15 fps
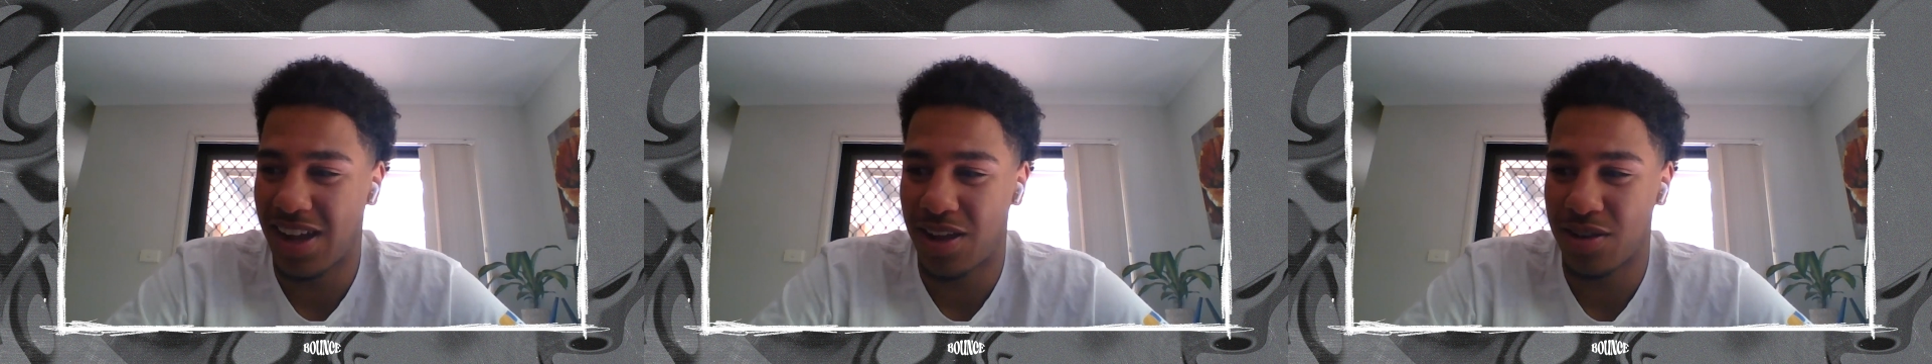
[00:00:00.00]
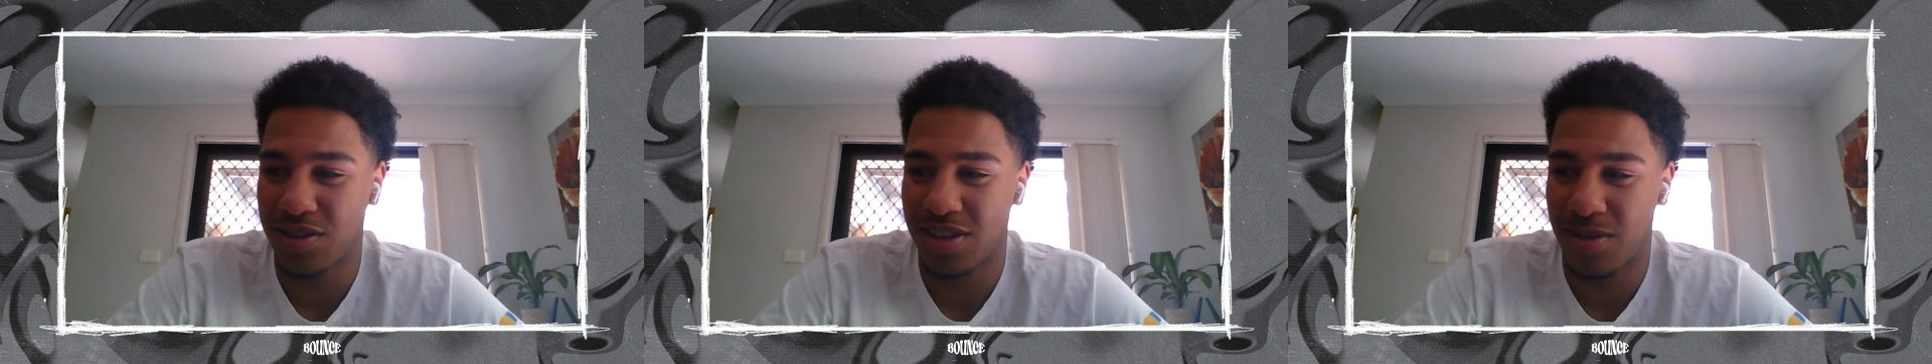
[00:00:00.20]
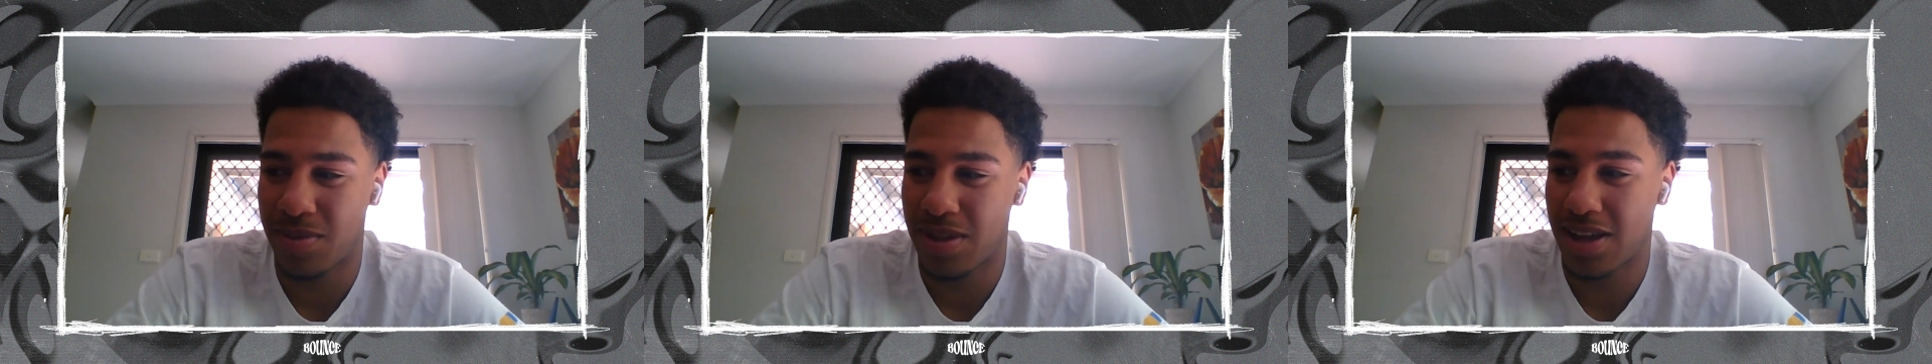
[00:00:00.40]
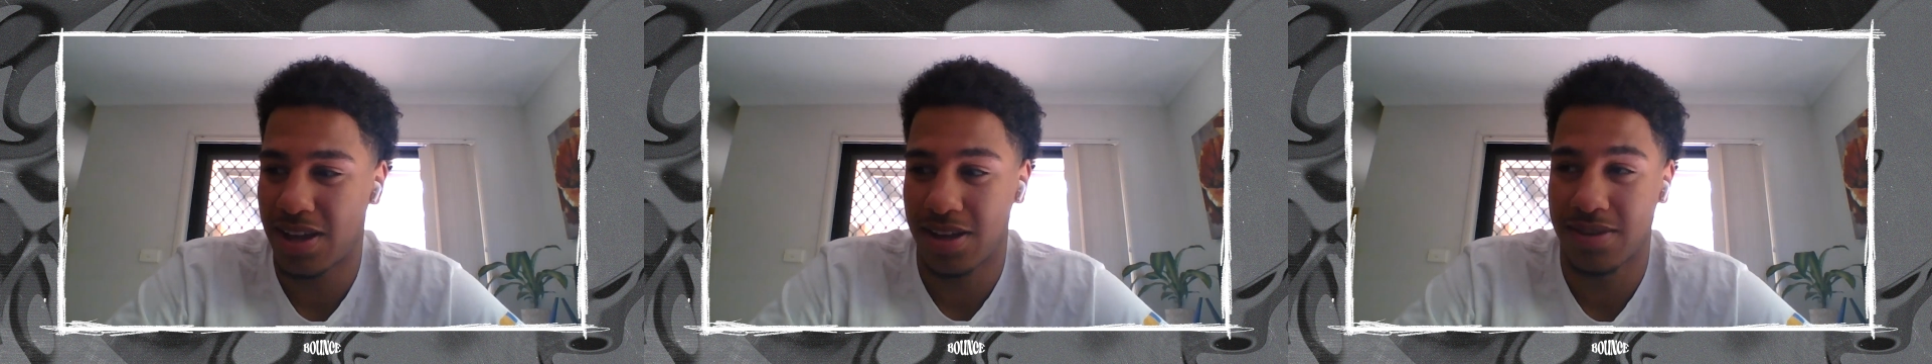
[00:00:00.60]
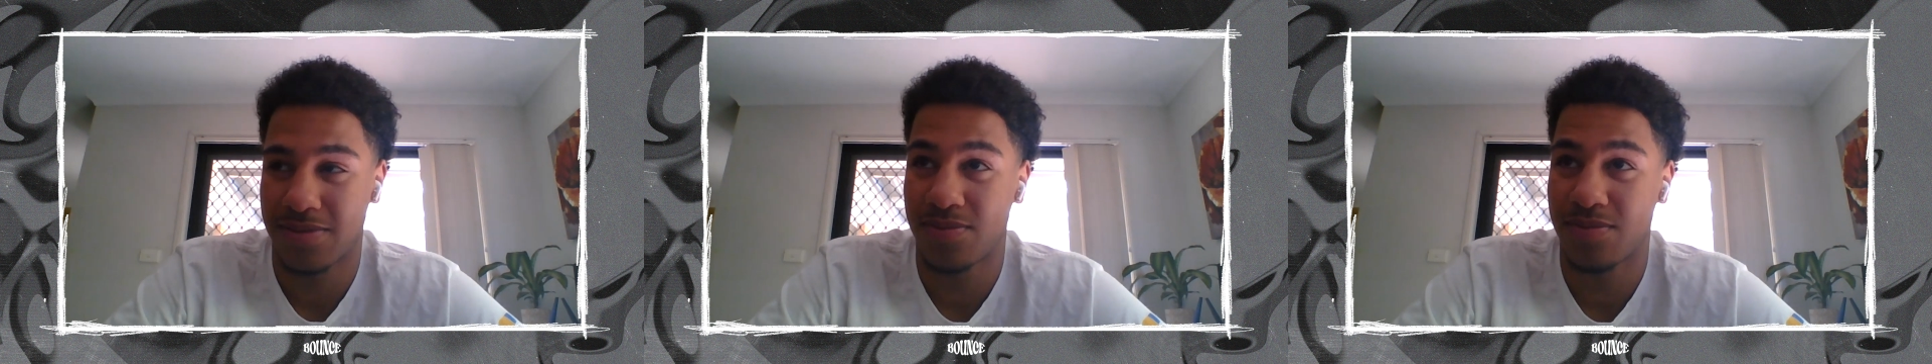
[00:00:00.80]
I was up like
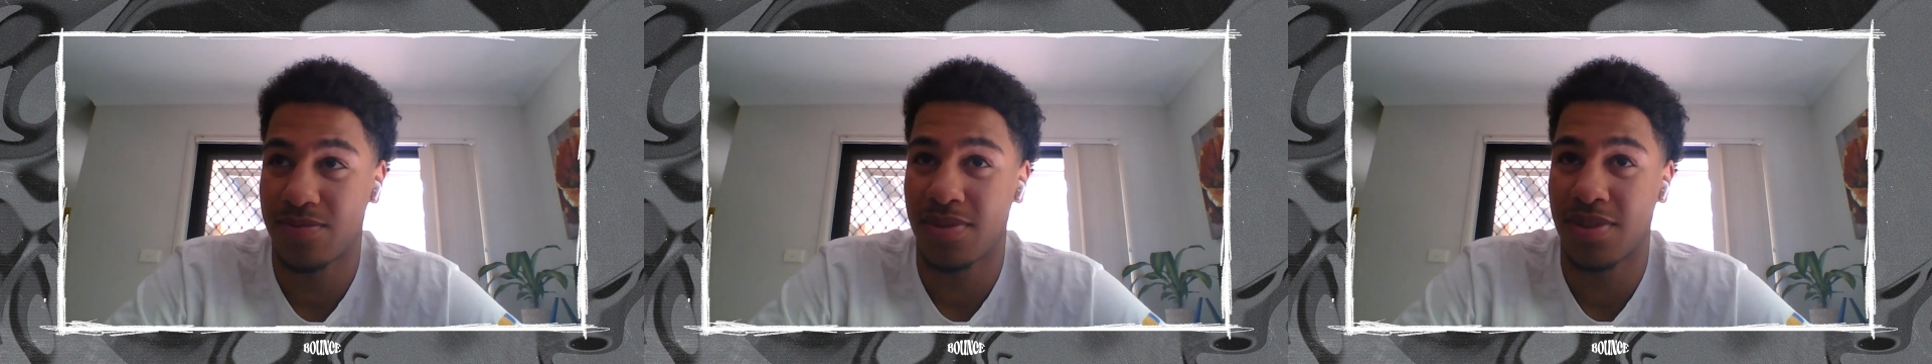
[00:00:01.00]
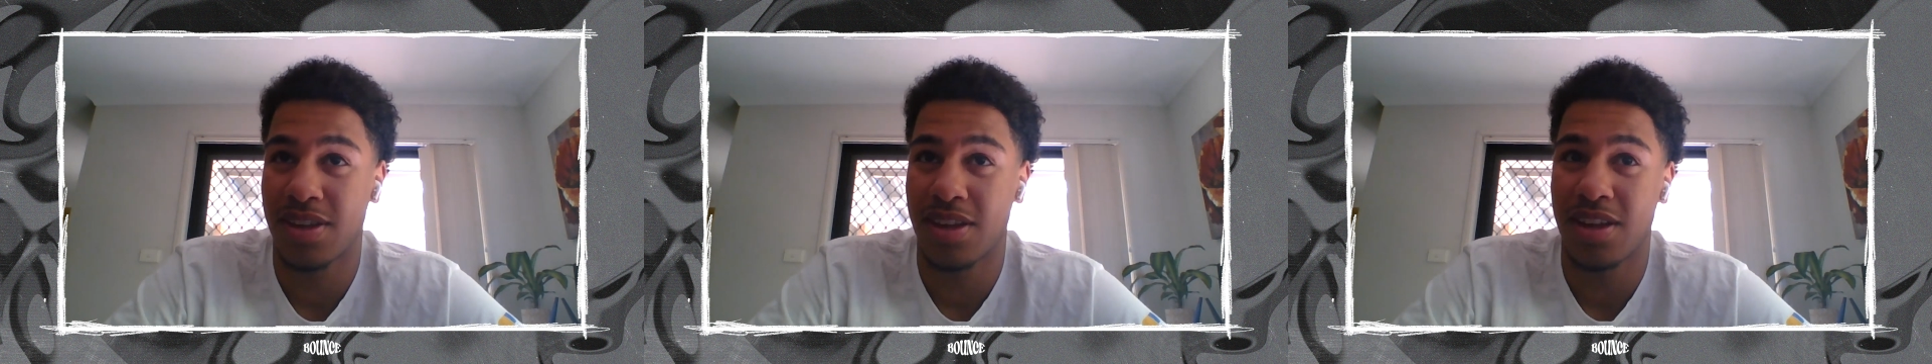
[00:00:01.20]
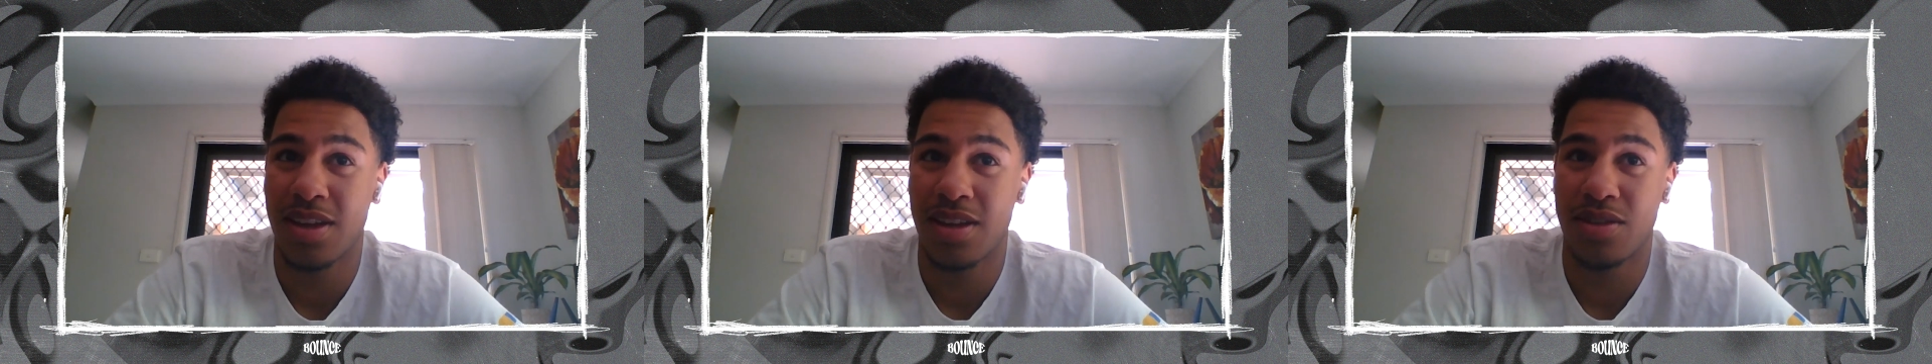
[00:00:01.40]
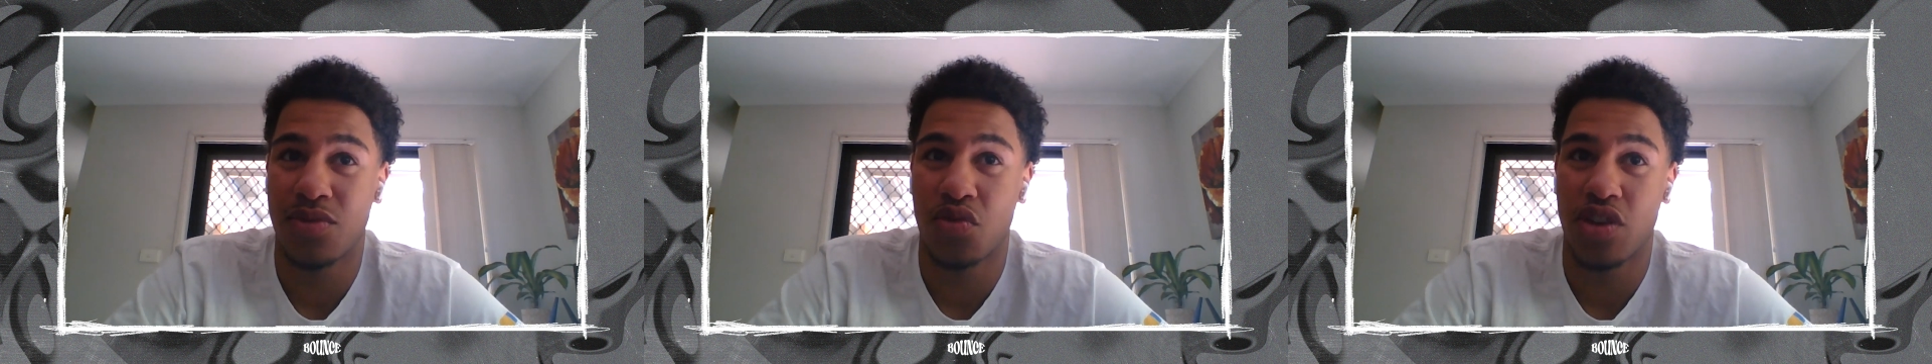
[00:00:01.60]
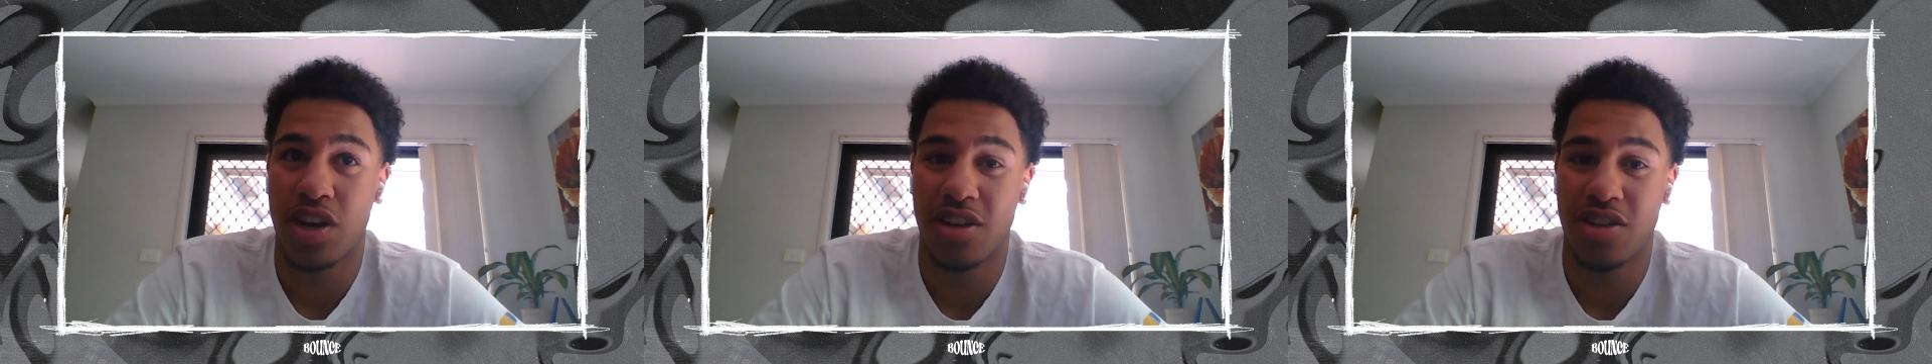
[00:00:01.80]

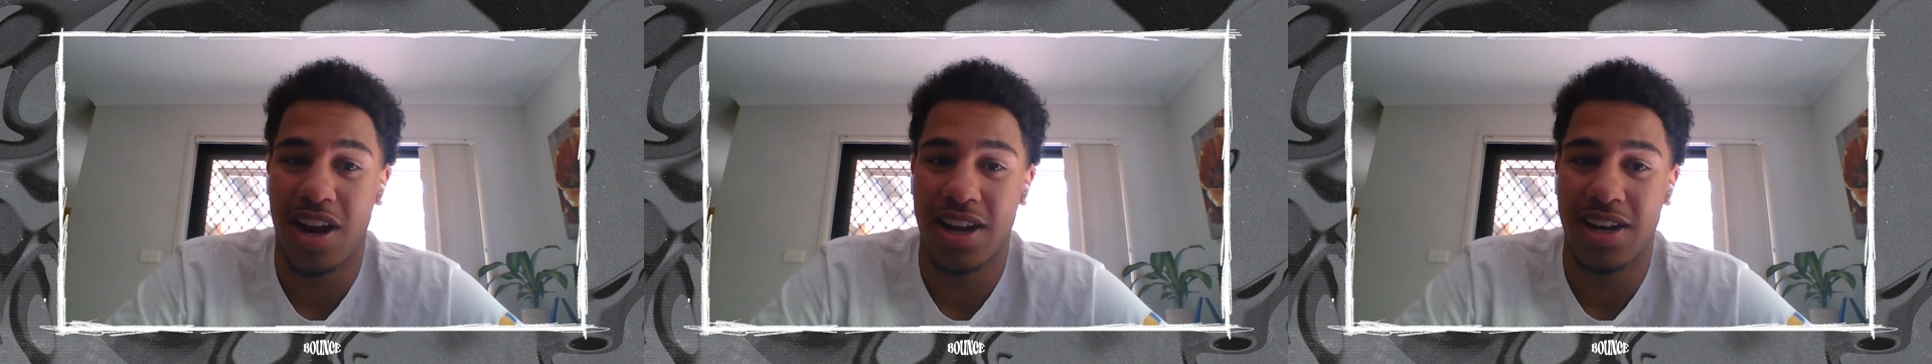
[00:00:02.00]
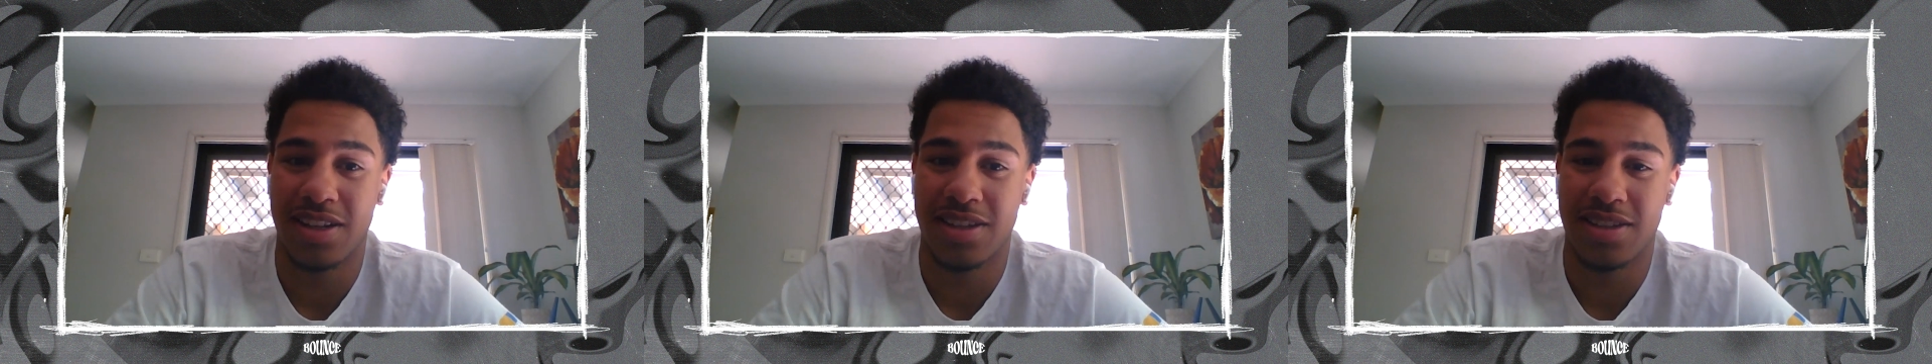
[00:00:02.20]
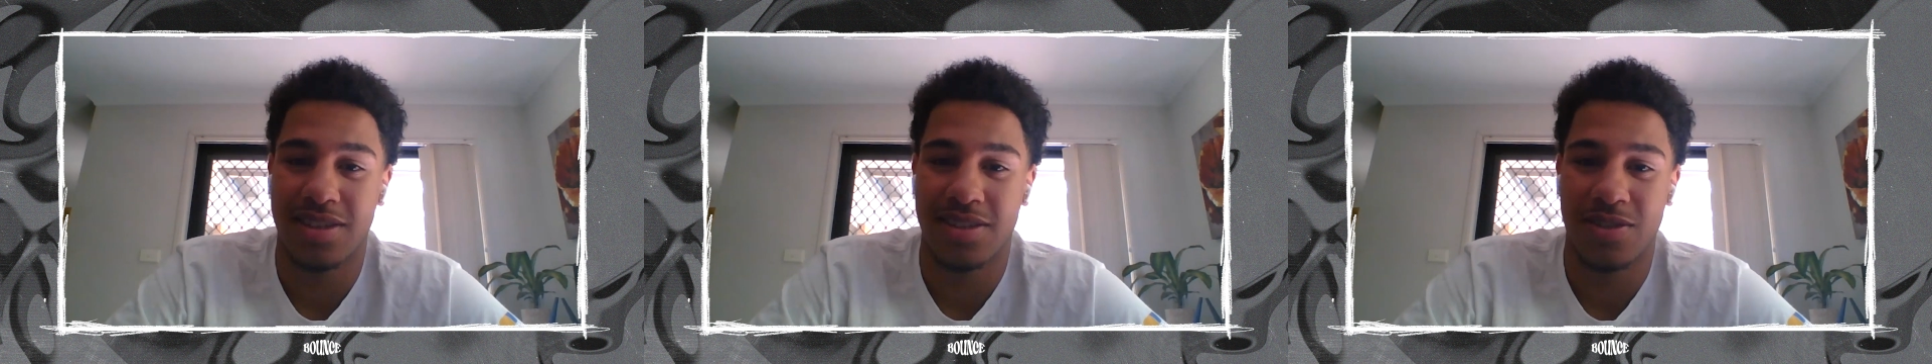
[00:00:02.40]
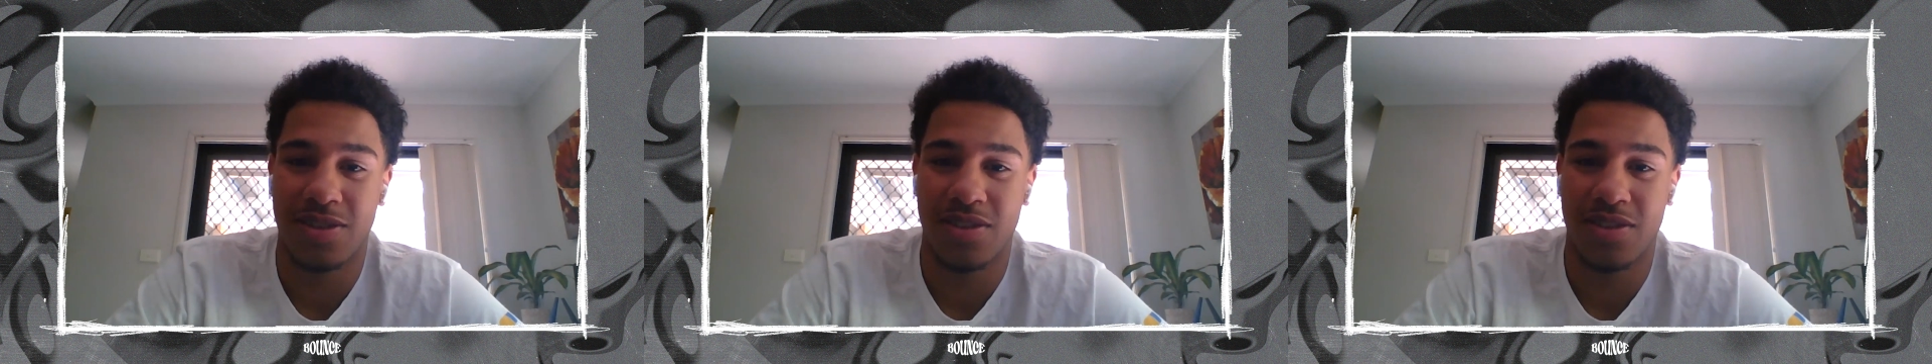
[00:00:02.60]
three trainings,